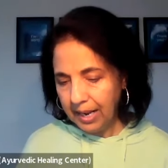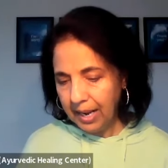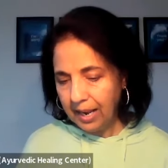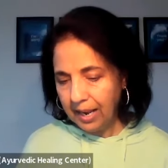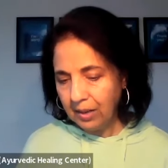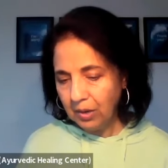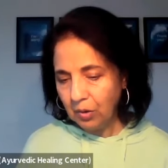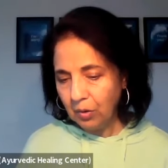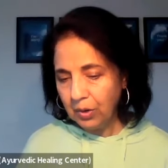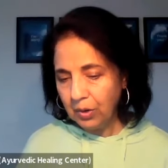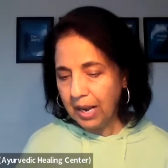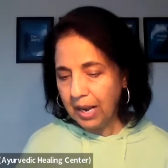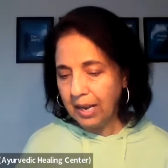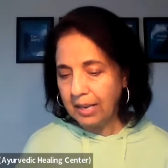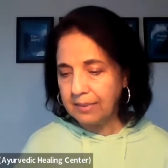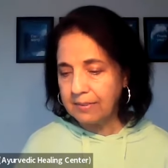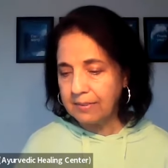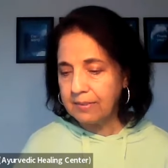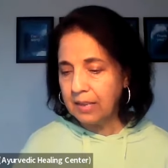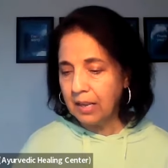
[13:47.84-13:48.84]
And oh
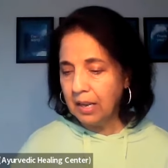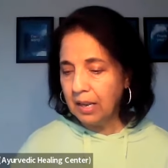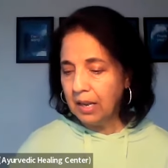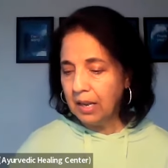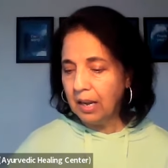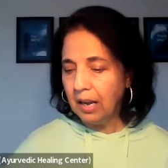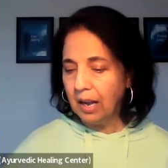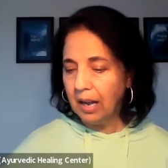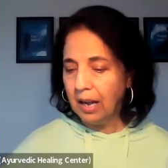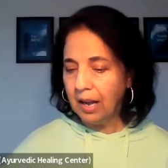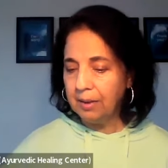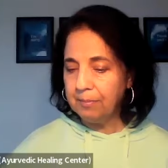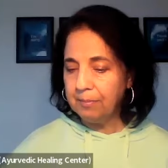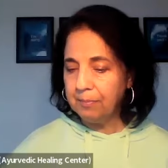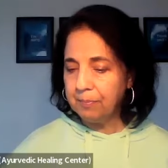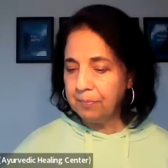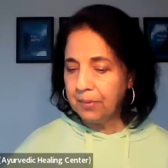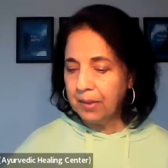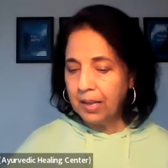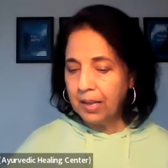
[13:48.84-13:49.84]
yes,
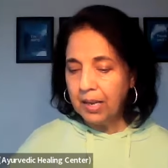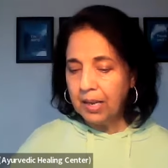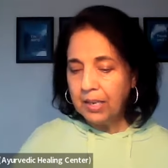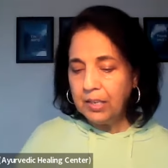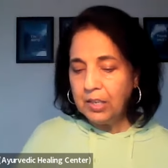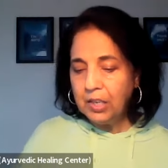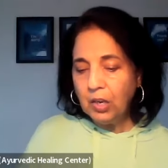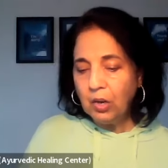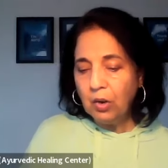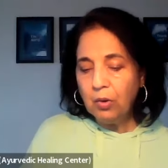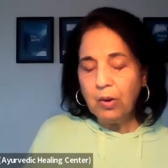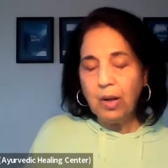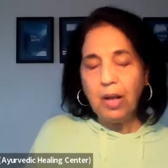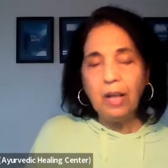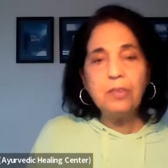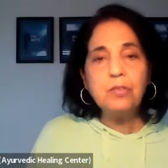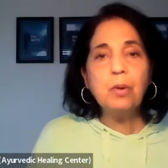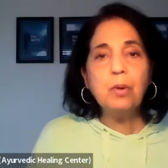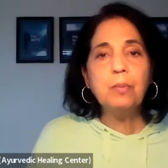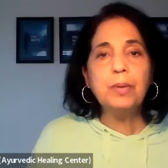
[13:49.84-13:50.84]
um, you know,
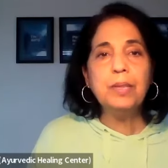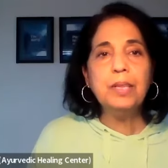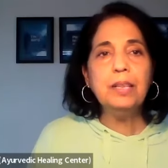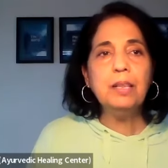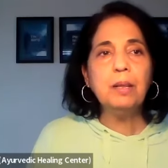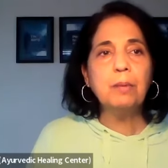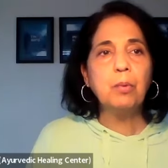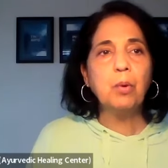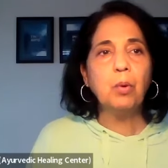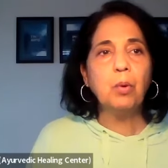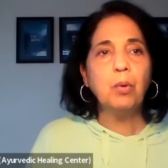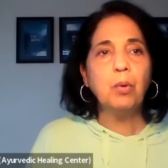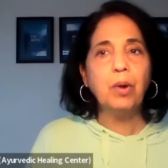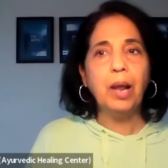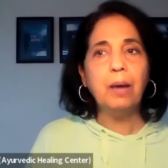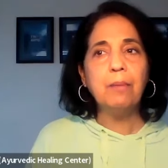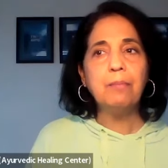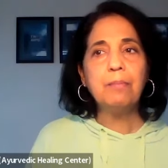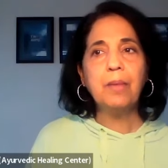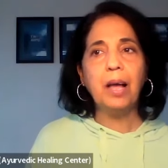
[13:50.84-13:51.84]
also within the
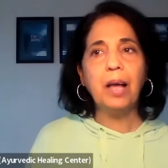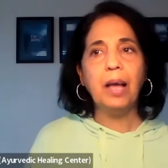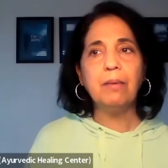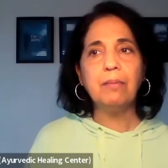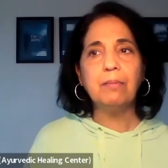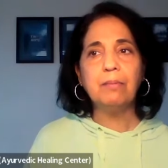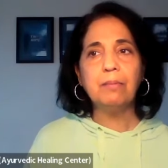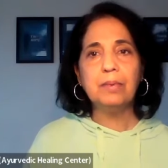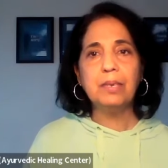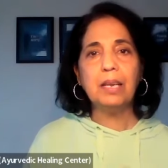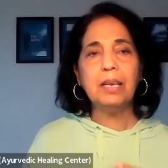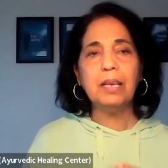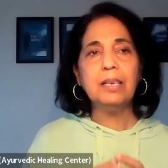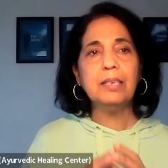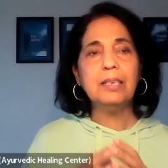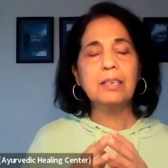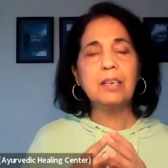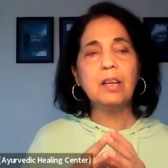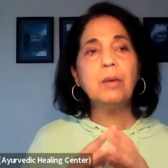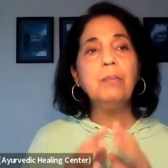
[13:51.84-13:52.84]
program, I
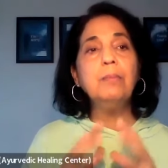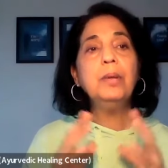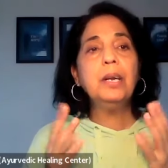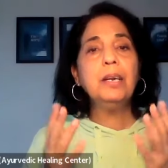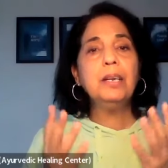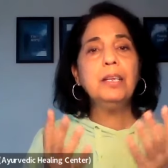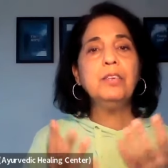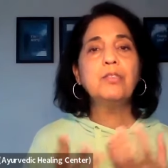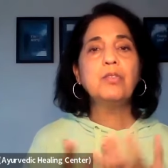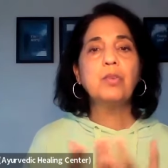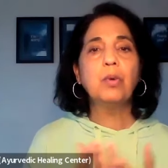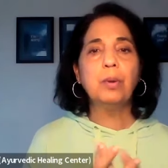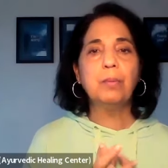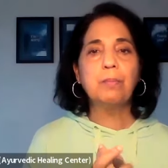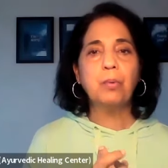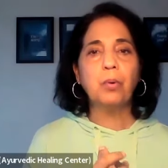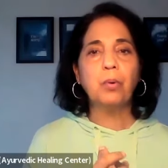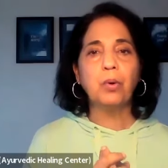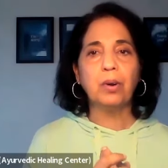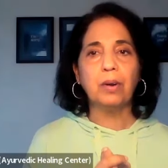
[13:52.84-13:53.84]
it, community is so
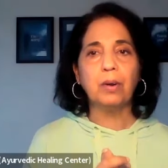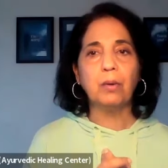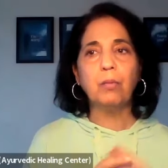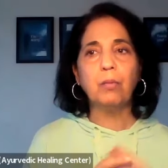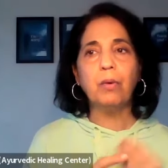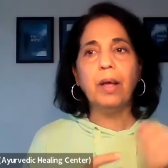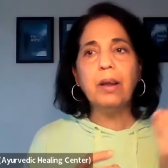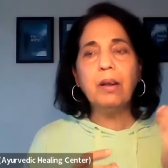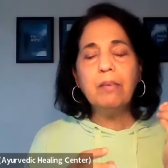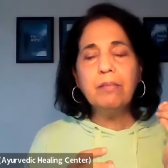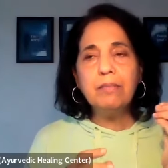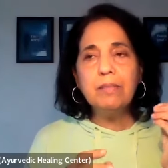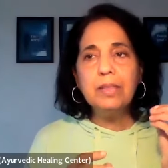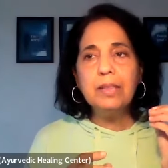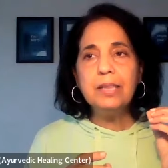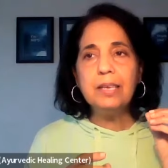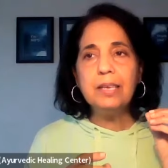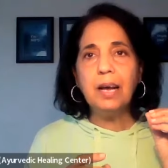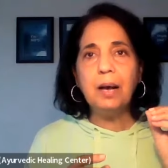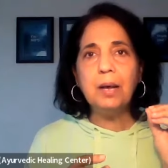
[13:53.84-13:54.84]
important. One of
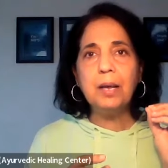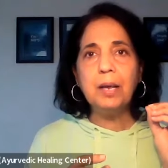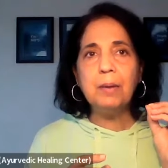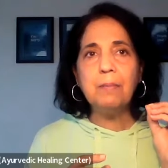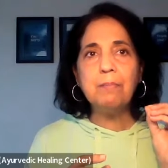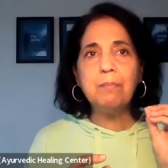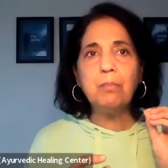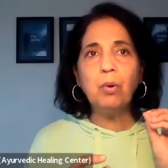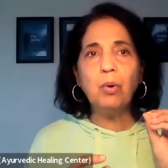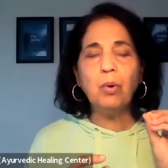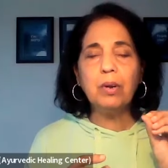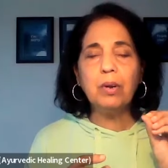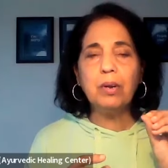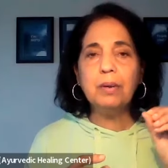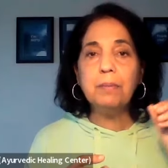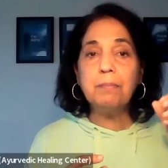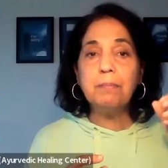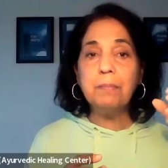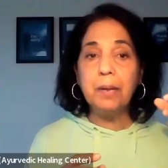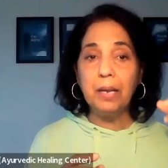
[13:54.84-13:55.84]
the
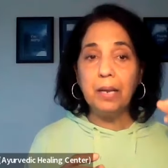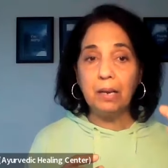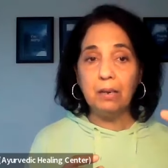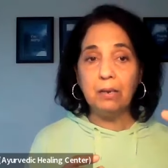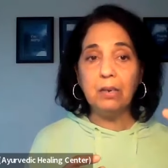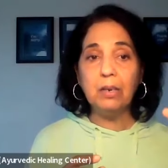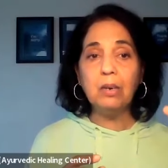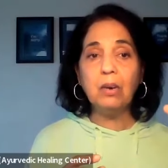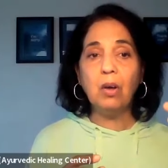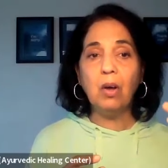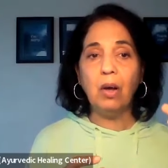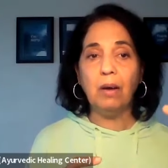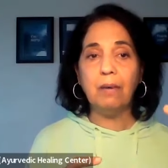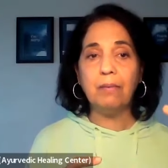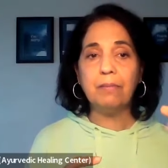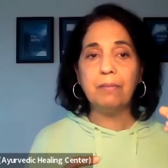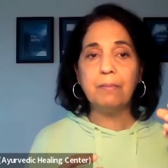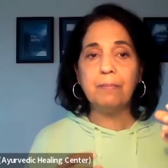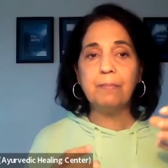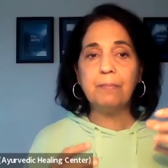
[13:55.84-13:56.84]
important pillar
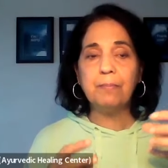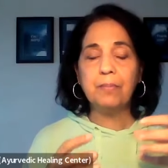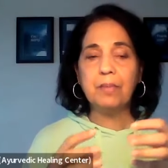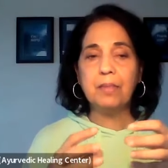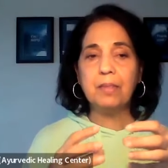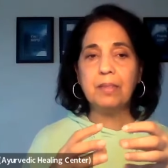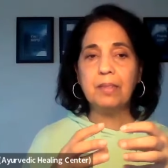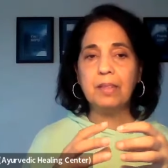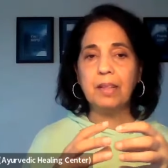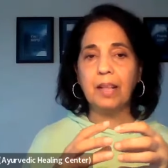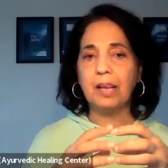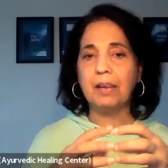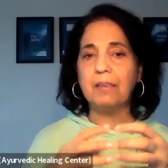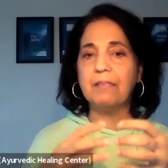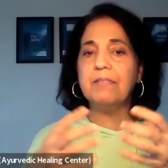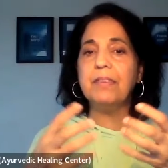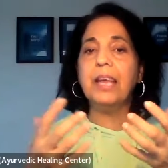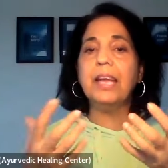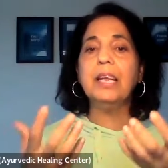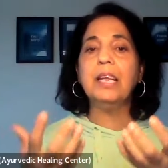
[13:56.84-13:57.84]
of like
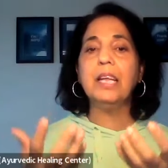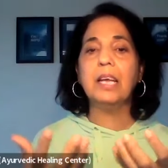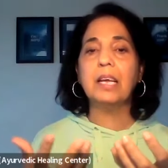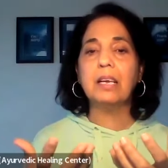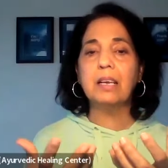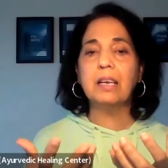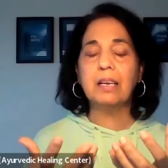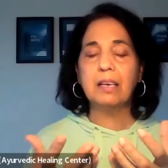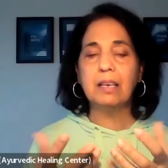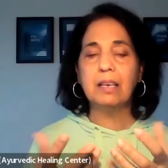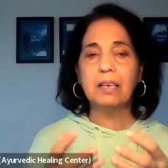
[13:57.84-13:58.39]
a Vedic